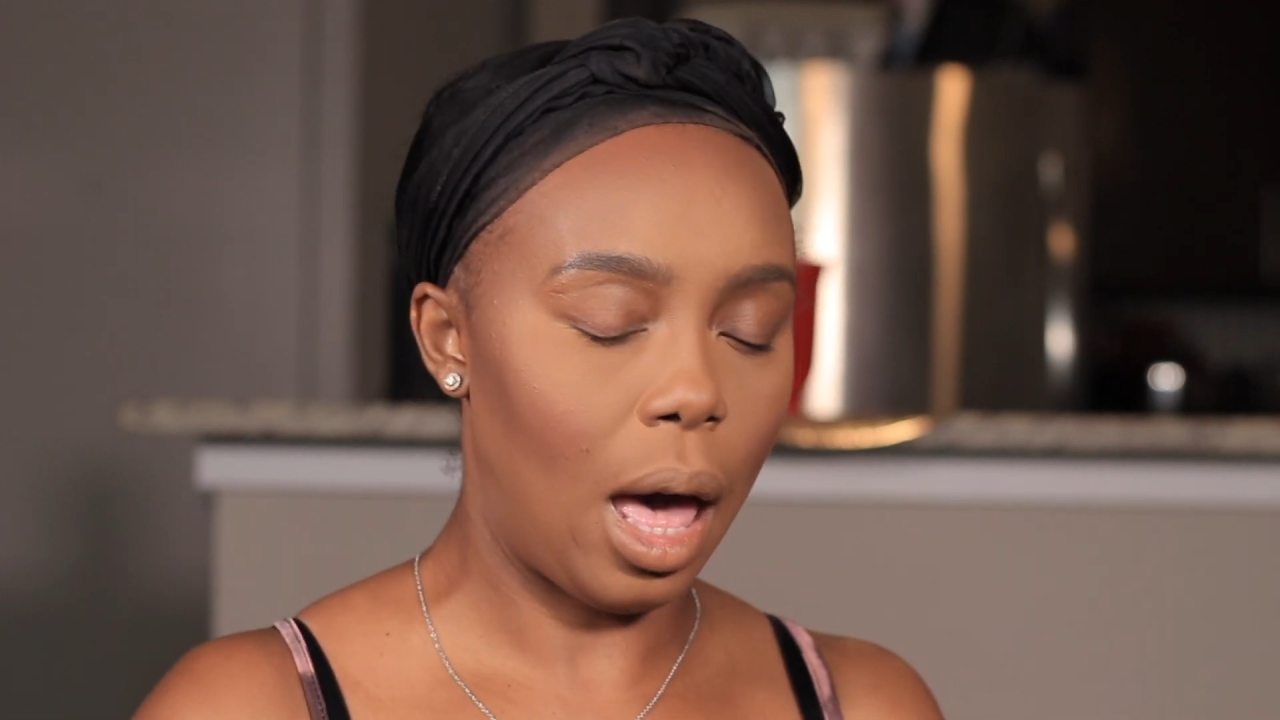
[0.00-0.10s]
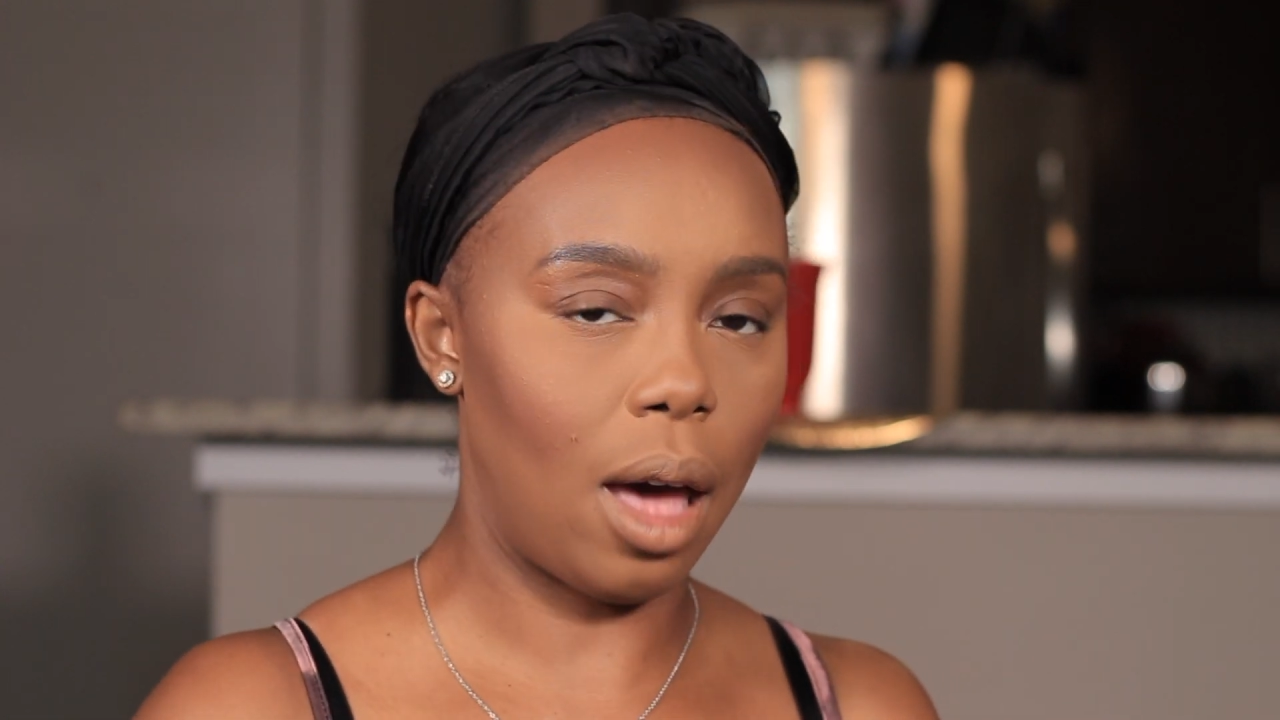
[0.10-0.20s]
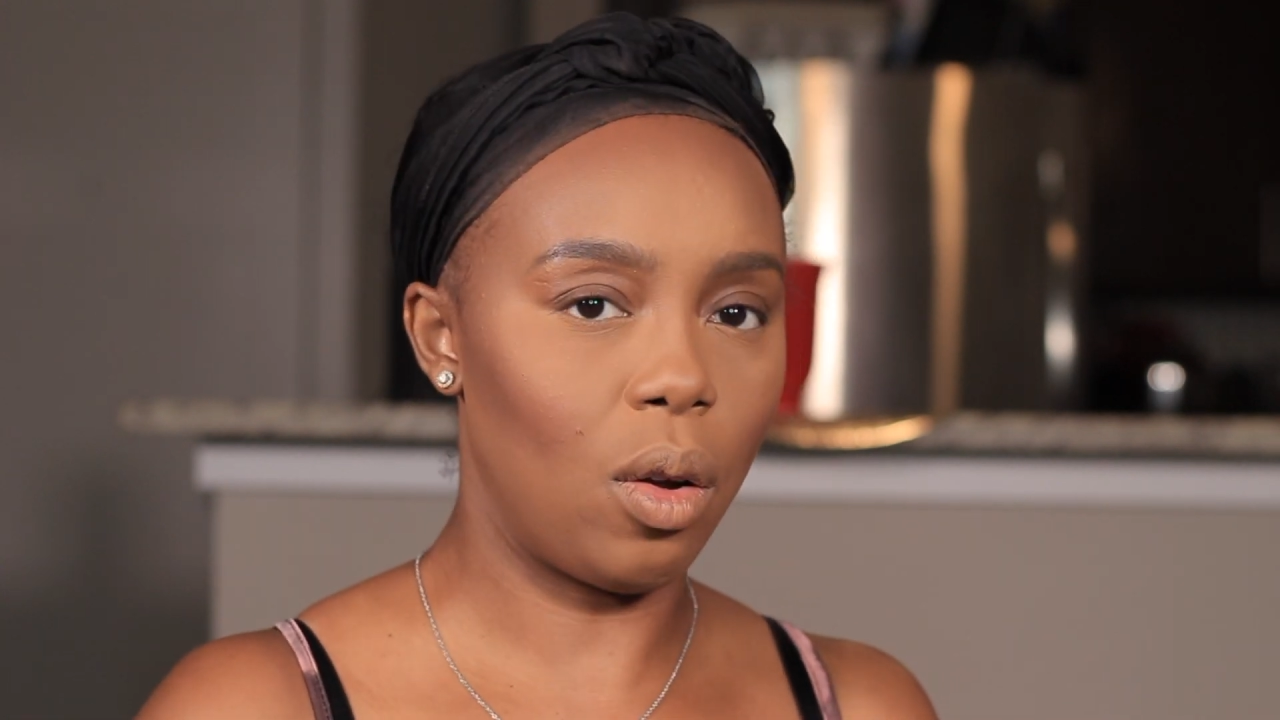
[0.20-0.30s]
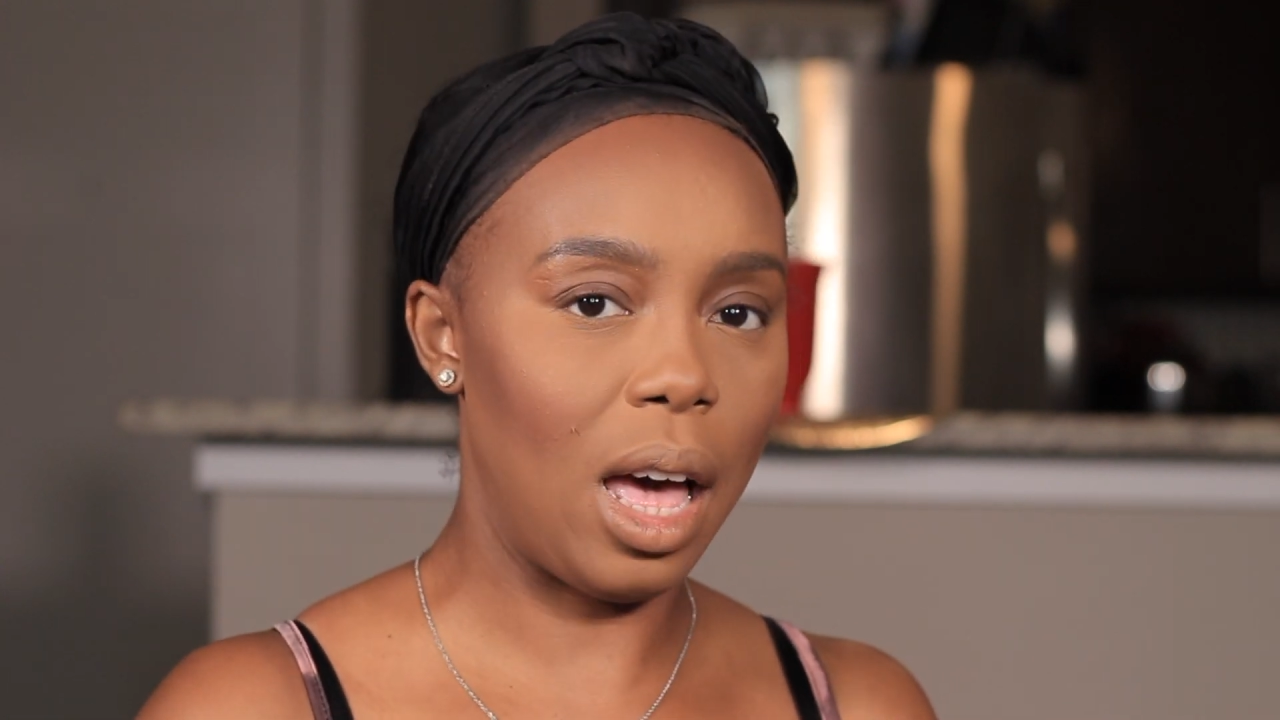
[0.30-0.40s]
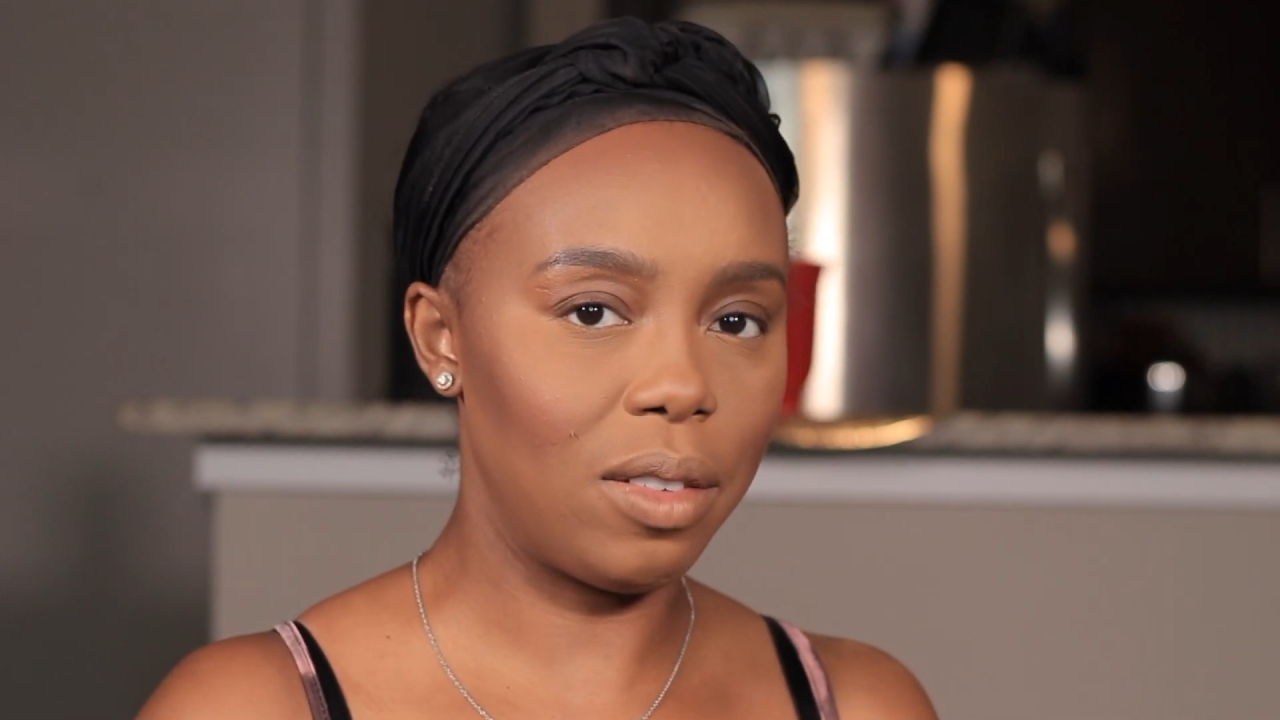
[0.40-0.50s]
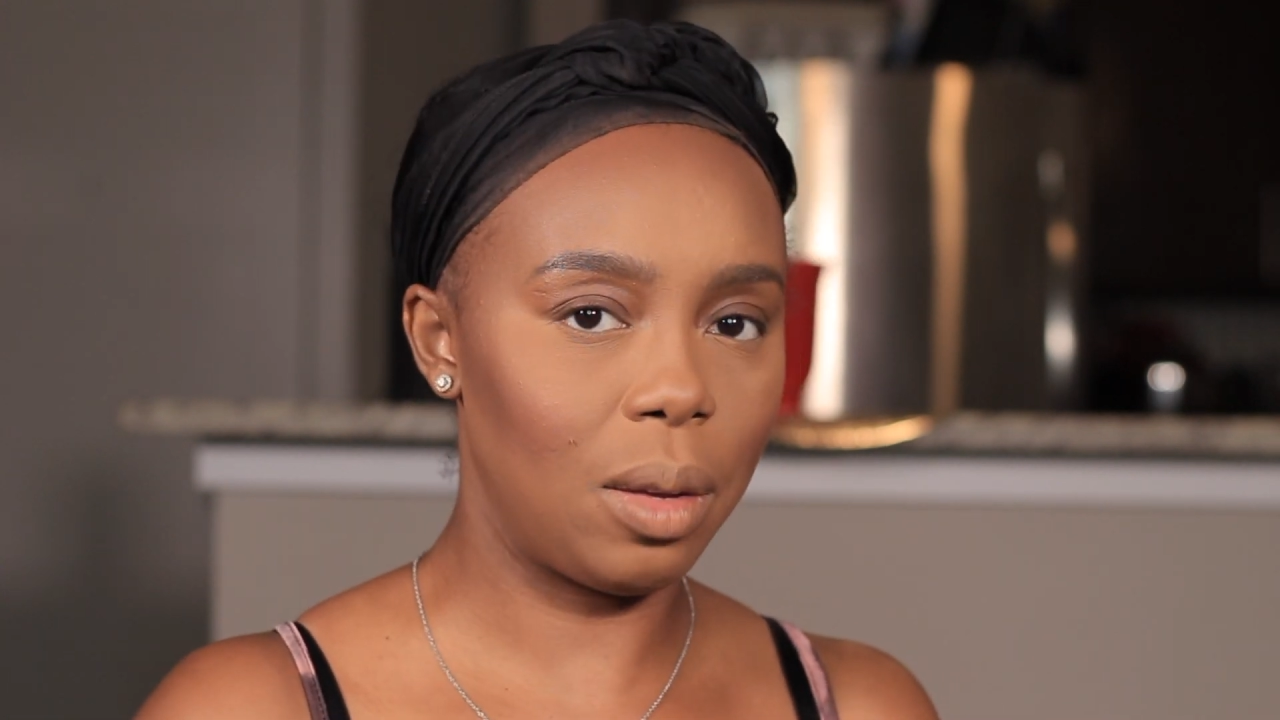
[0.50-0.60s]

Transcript: I don't have